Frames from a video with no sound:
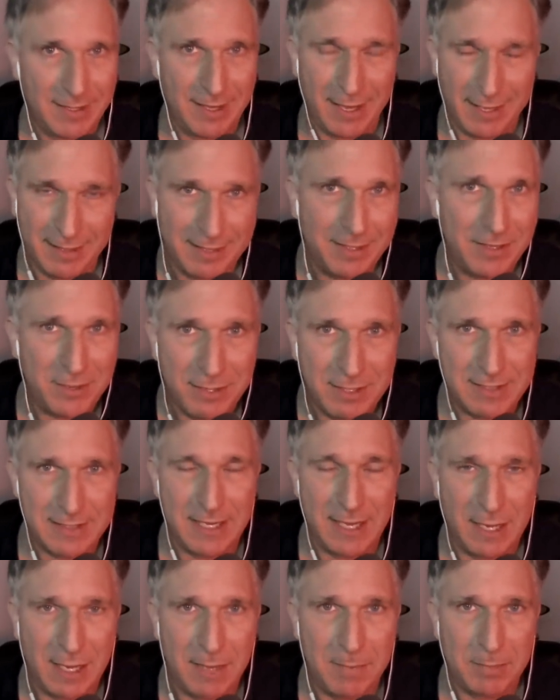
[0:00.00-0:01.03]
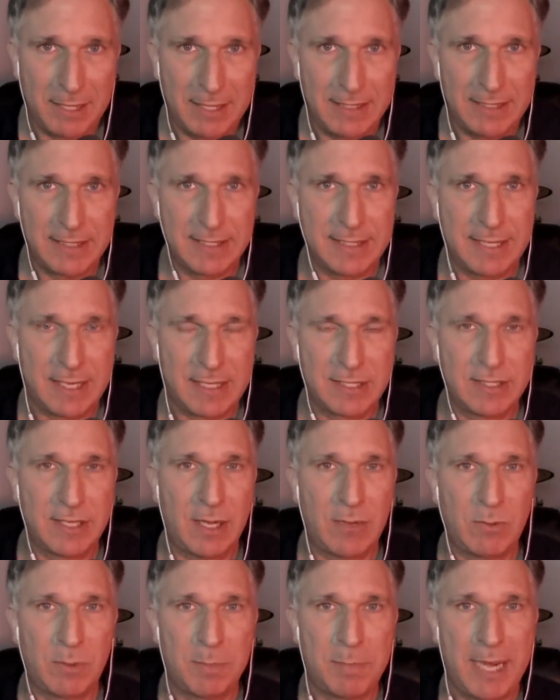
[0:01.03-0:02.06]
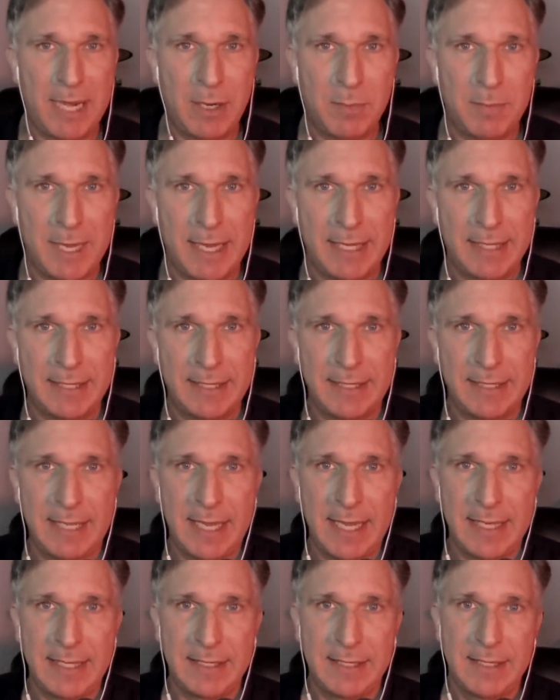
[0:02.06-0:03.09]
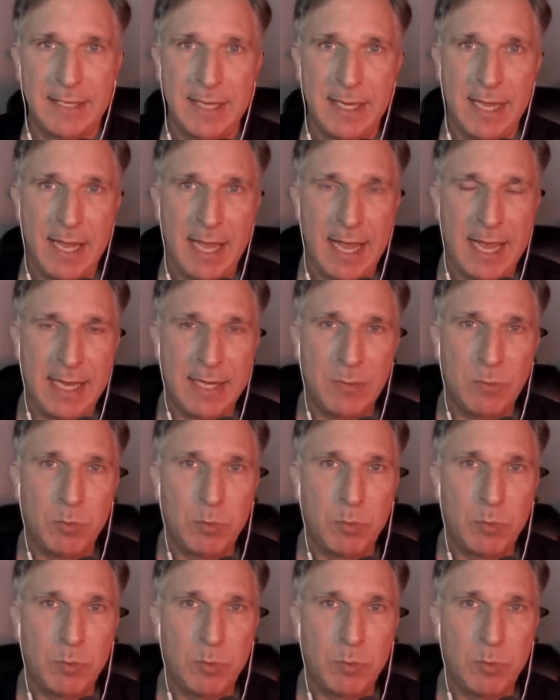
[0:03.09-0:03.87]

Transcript: I think you could tell, I played the sex doll repairman in that. And